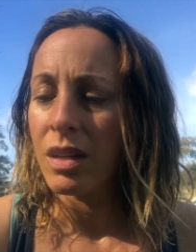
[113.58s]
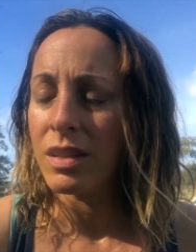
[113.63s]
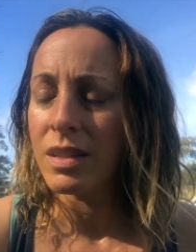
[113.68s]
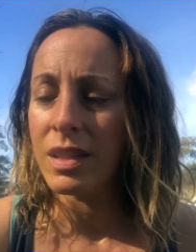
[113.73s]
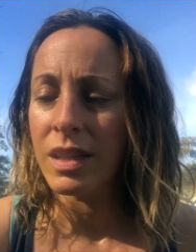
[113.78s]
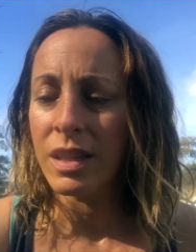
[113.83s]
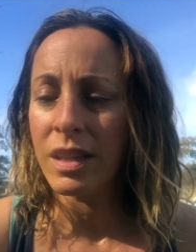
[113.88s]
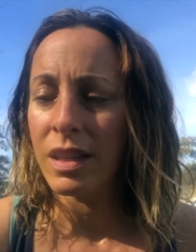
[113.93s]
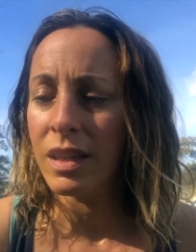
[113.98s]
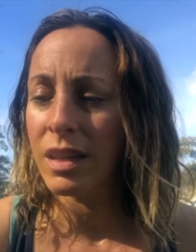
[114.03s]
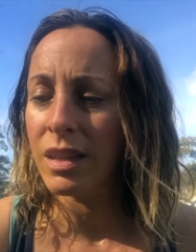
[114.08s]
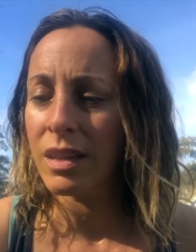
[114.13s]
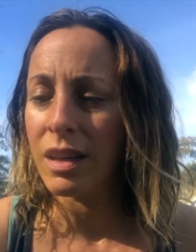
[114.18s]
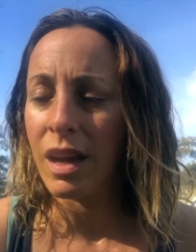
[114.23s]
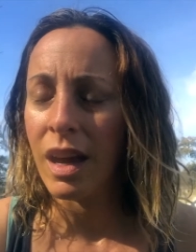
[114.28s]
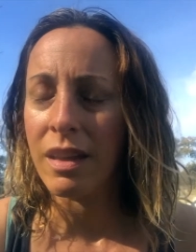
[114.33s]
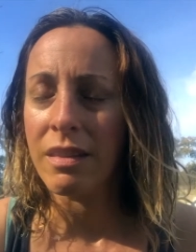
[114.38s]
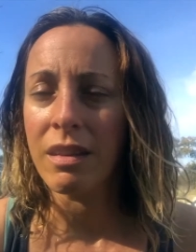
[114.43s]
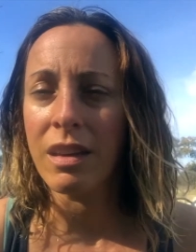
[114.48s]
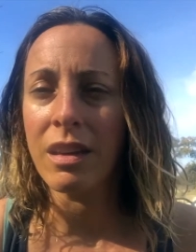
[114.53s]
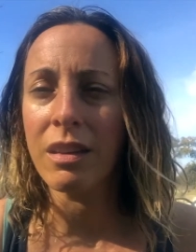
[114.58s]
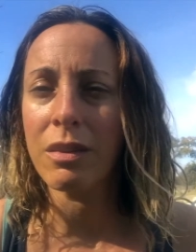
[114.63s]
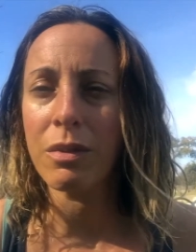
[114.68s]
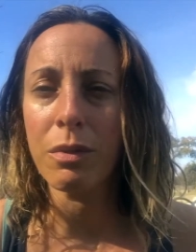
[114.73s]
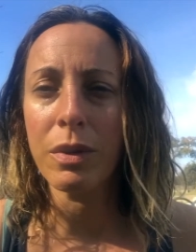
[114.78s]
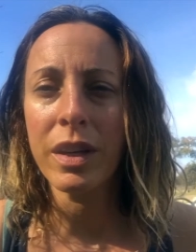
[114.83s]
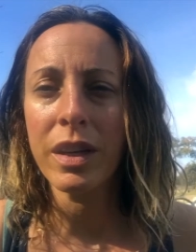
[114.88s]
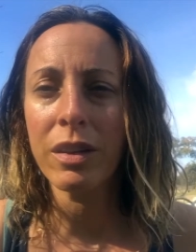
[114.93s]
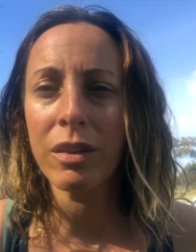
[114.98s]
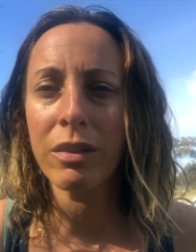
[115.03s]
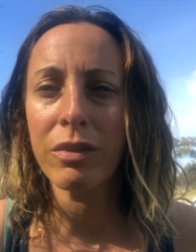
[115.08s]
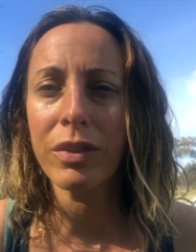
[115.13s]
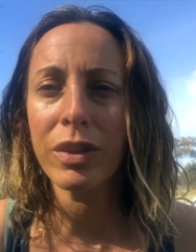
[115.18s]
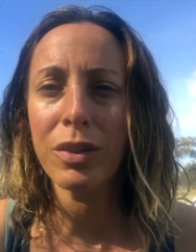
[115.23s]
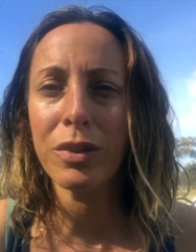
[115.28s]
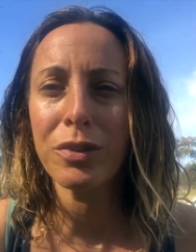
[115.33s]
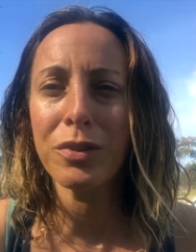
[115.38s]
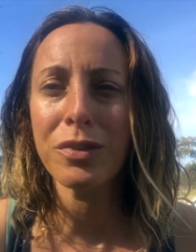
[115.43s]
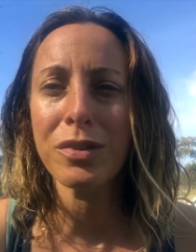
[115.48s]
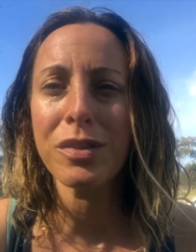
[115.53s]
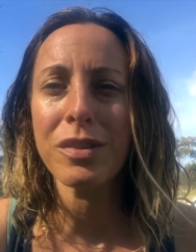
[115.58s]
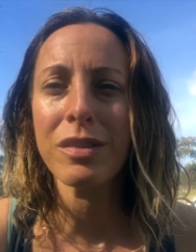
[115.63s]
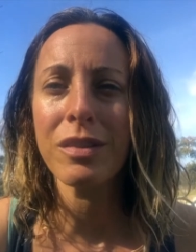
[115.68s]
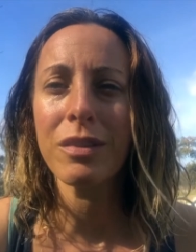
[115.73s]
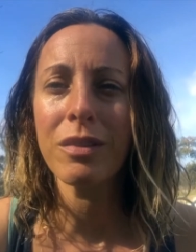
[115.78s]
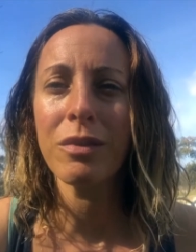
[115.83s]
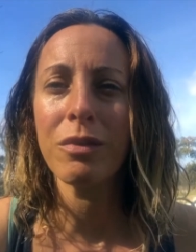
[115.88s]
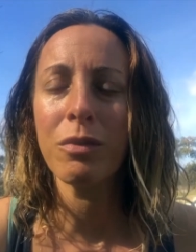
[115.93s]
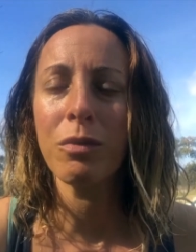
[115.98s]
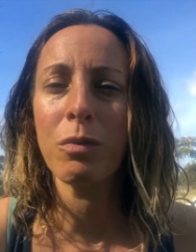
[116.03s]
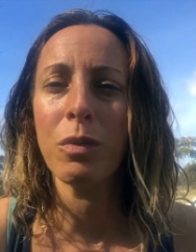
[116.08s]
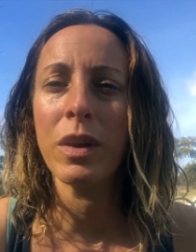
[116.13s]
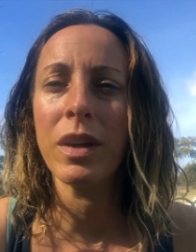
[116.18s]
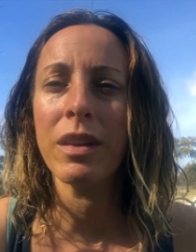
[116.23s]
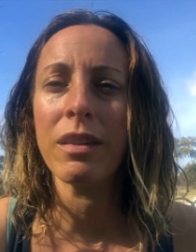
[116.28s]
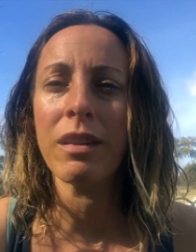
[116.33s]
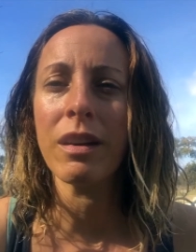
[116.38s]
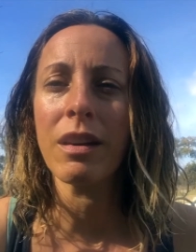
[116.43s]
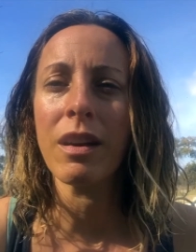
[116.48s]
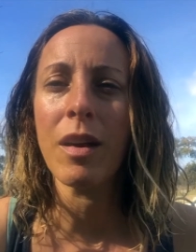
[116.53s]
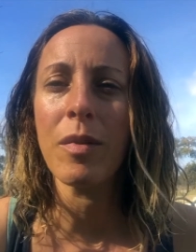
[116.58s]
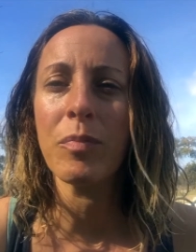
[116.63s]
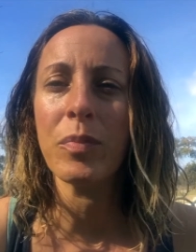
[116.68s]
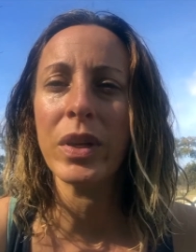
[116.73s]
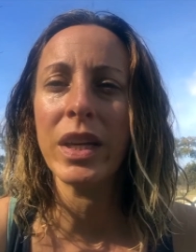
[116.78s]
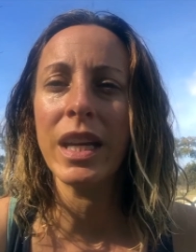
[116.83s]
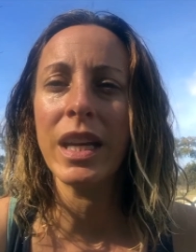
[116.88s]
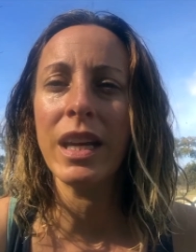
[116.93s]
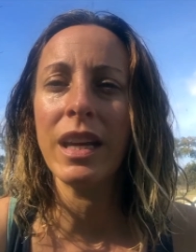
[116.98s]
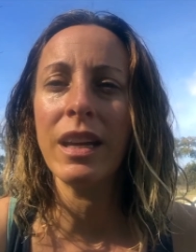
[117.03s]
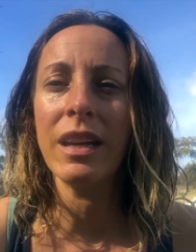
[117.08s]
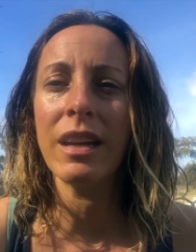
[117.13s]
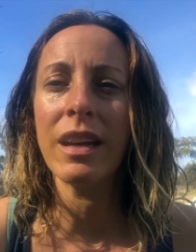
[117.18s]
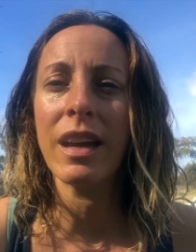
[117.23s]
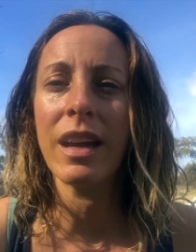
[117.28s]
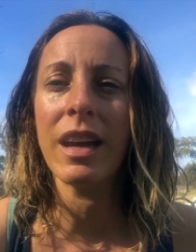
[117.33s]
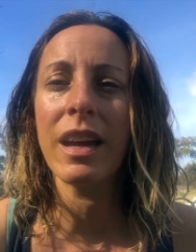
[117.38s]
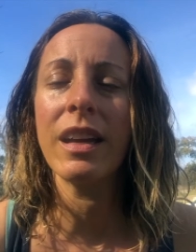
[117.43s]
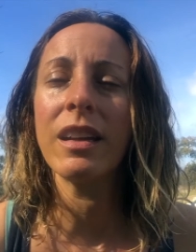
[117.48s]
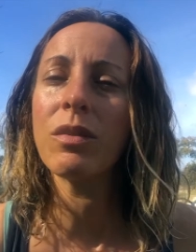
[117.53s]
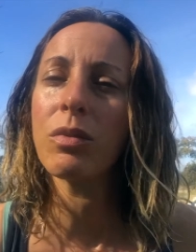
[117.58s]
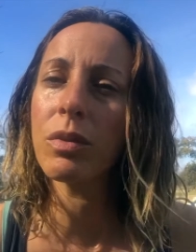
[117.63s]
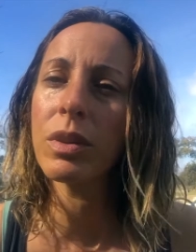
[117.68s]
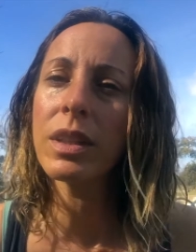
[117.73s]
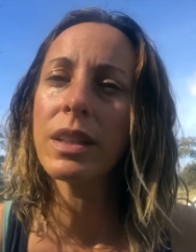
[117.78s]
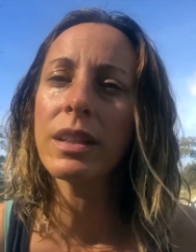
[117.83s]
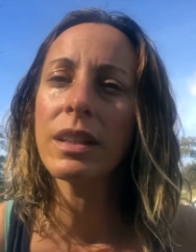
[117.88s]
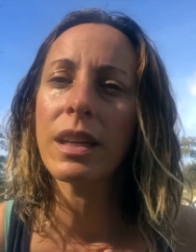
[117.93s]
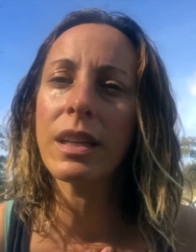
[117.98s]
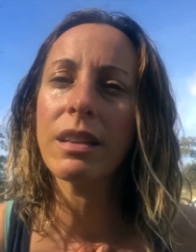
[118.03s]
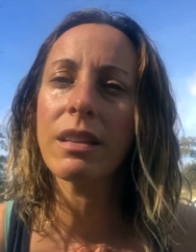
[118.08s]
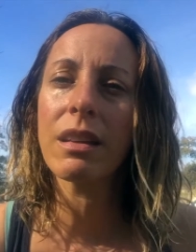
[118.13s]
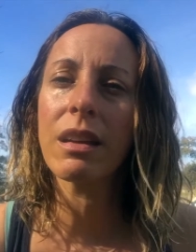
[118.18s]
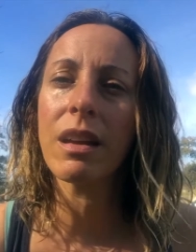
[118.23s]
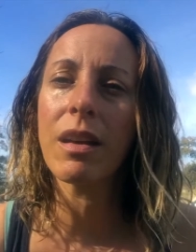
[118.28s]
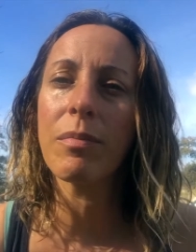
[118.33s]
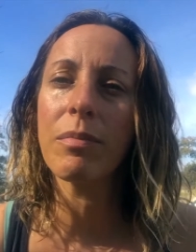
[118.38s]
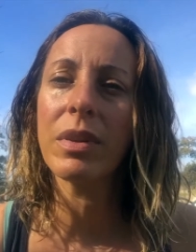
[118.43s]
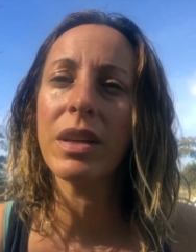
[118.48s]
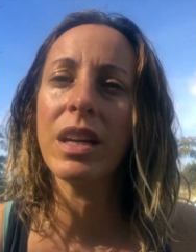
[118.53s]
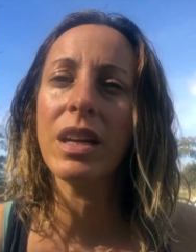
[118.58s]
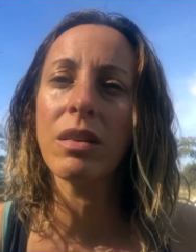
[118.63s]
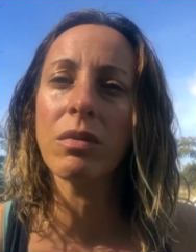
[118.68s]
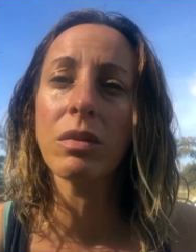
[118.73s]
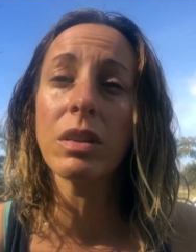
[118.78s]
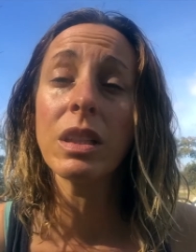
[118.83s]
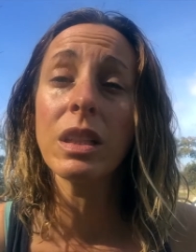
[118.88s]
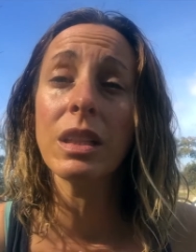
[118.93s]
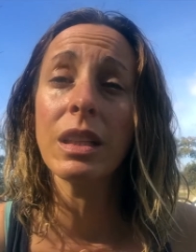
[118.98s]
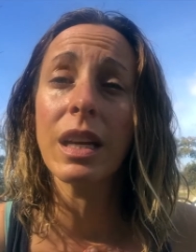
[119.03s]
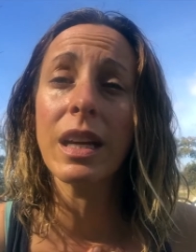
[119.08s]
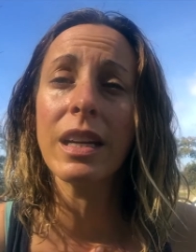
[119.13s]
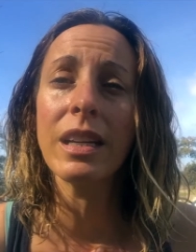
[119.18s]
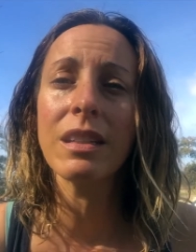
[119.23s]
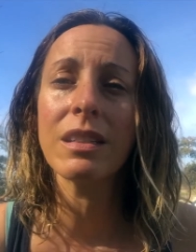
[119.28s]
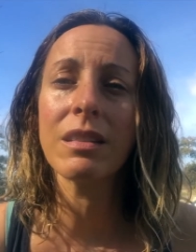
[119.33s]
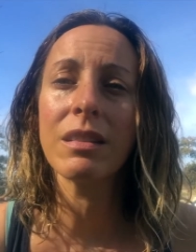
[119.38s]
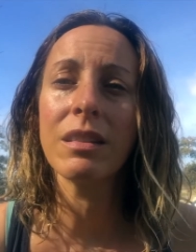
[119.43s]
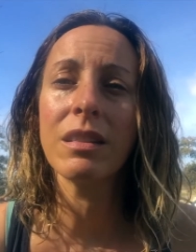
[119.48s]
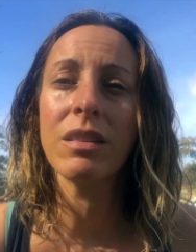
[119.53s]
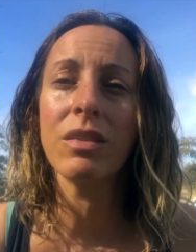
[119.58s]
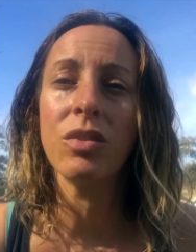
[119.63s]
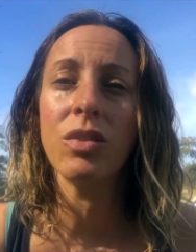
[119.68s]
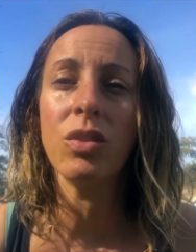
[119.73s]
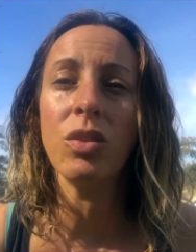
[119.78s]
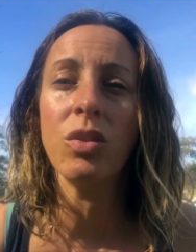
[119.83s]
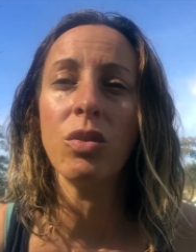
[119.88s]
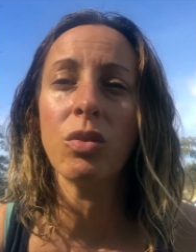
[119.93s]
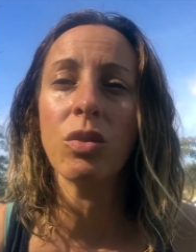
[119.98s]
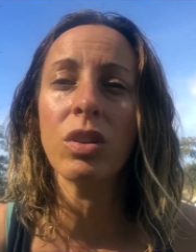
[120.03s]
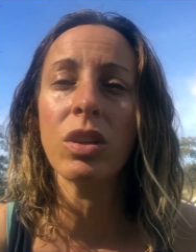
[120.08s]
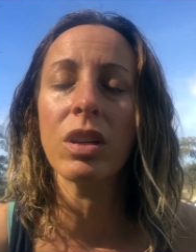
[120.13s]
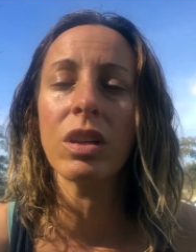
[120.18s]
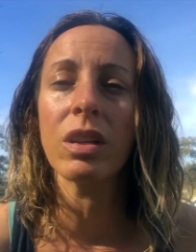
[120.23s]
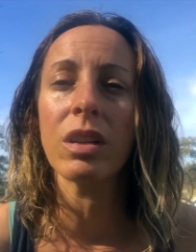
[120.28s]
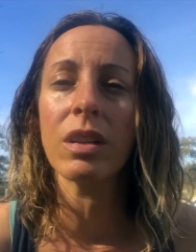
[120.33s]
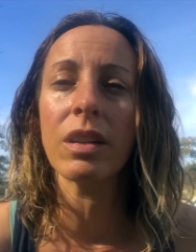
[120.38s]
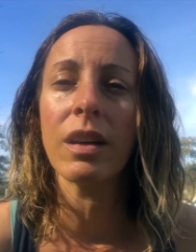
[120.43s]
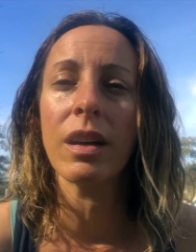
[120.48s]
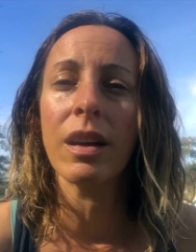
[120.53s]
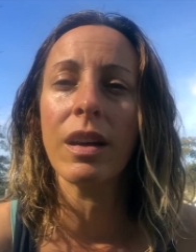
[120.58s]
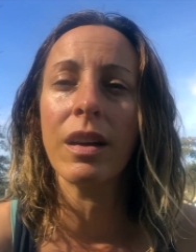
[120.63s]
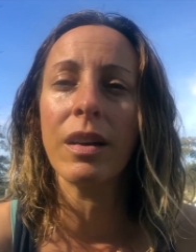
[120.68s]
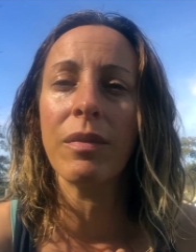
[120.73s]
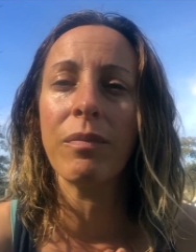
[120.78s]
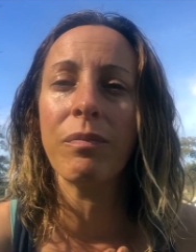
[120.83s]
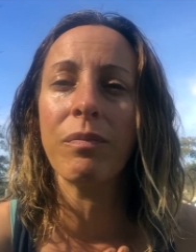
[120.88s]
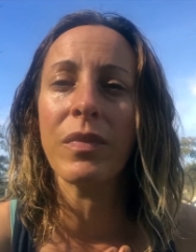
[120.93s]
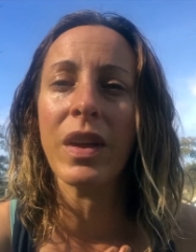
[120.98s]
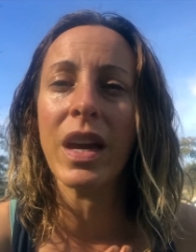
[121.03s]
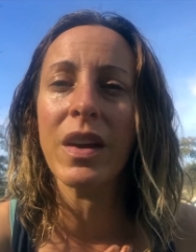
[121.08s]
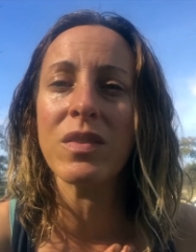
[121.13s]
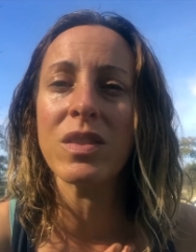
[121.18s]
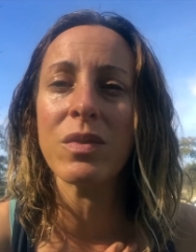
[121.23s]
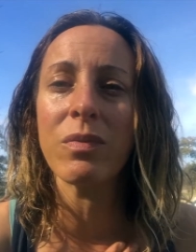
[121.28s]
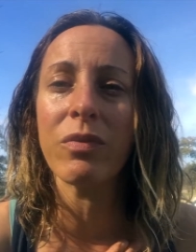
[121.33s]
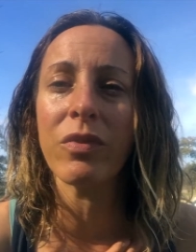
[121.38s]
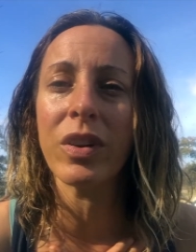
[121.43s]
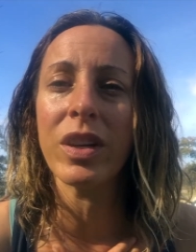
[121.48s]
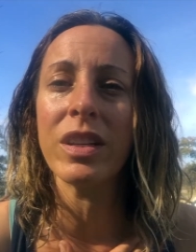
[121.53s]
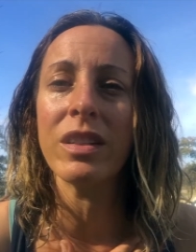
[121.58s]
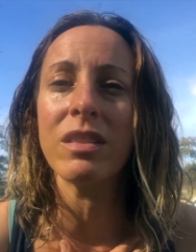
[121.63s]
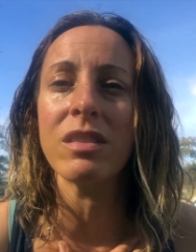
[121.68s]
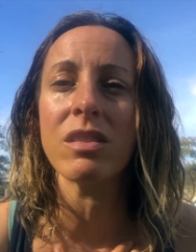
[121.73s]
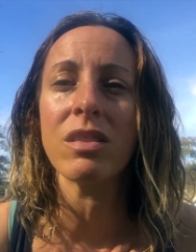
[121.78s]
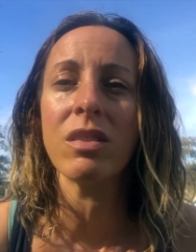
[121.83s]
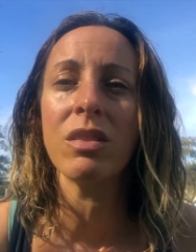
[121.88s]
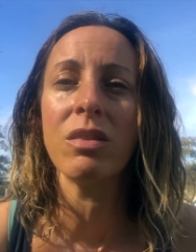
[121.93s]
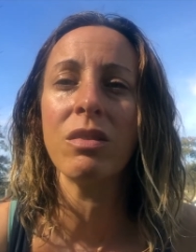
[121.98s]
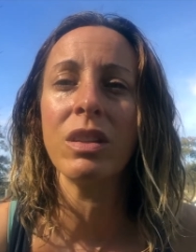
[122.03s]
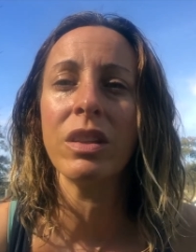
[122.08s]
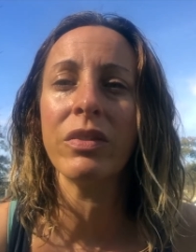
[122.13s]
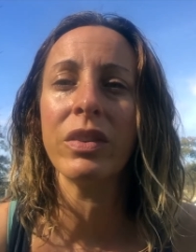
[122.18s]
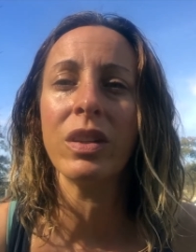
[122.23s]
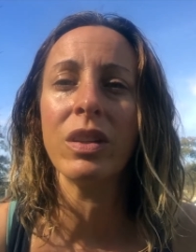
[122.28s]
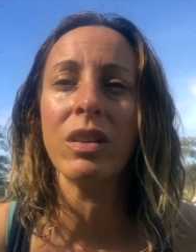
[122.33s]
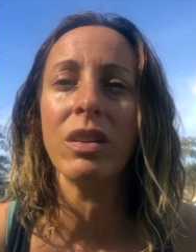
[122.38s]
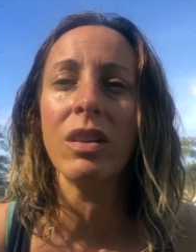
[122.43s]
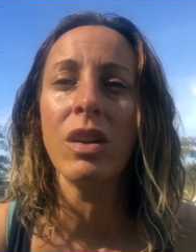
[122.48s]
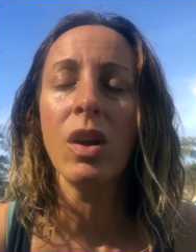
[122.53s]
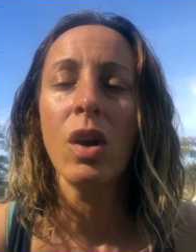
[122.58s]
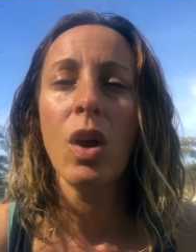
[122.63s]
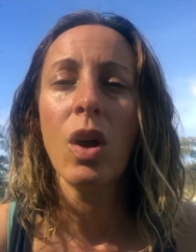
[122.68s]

did I think 3 interviews with a company, and really liked the company and really liked New York. I have some friends who live in